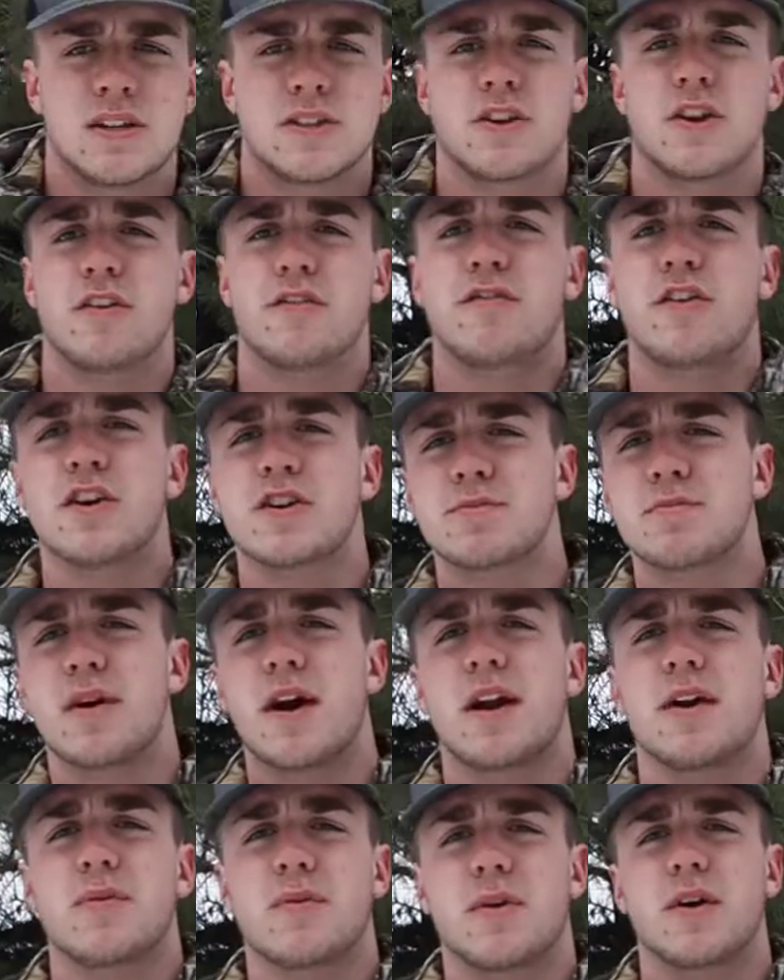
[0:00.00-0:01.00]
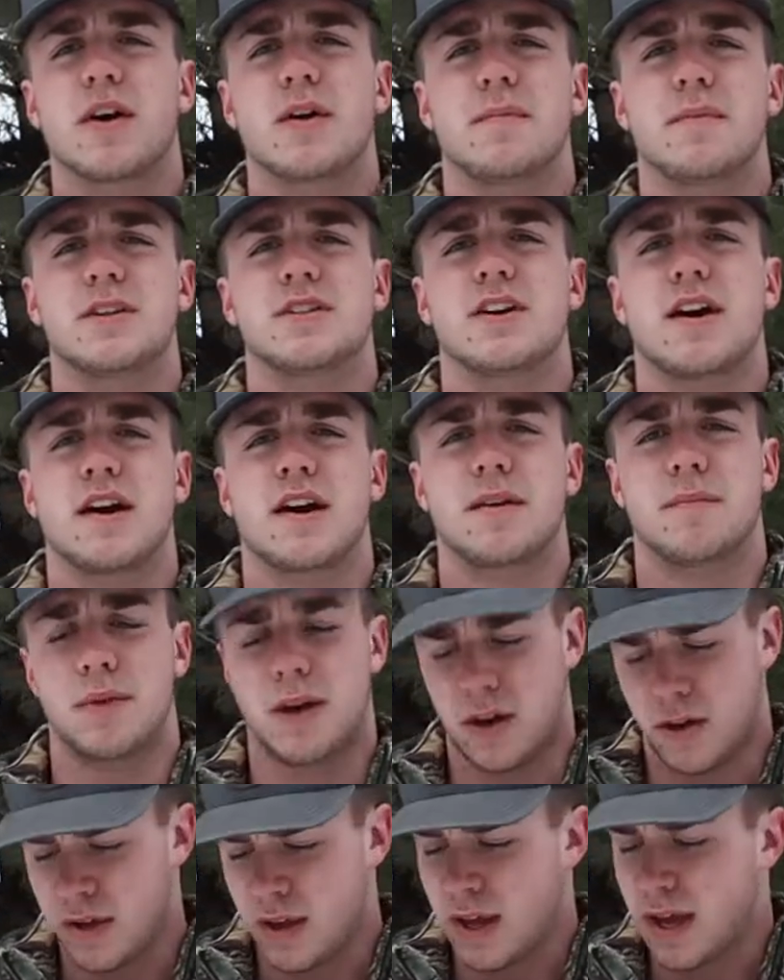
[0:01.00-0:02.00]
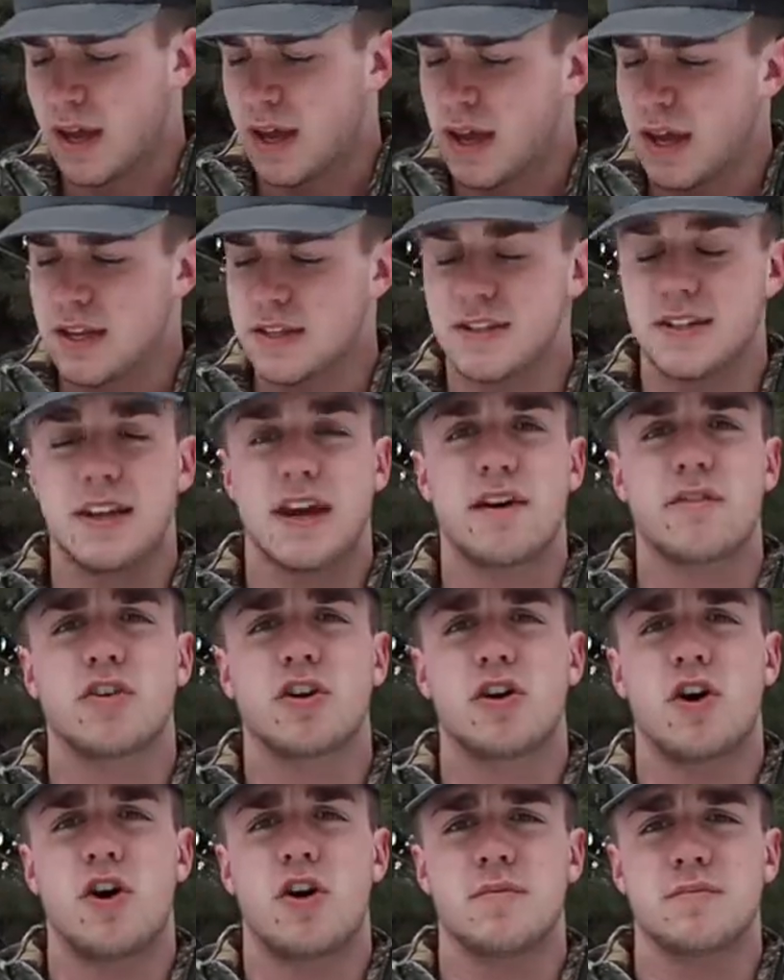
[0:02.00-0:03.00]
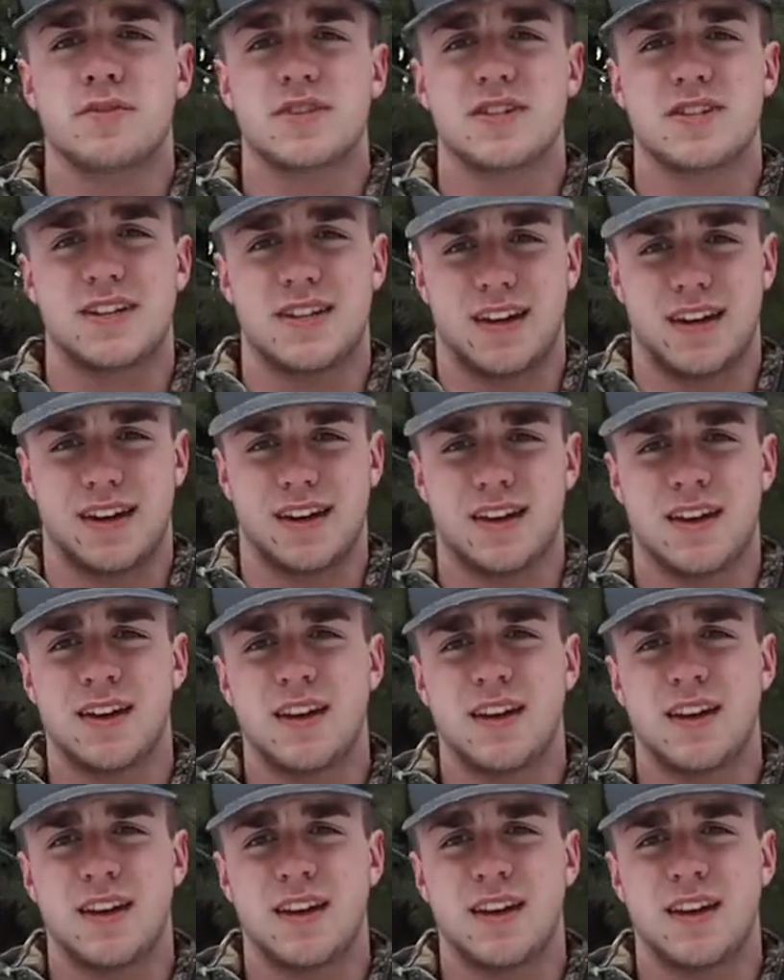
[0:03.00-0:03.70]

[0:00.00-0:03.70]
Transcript: So the first product we're going to be talking about is the Evercolm stick.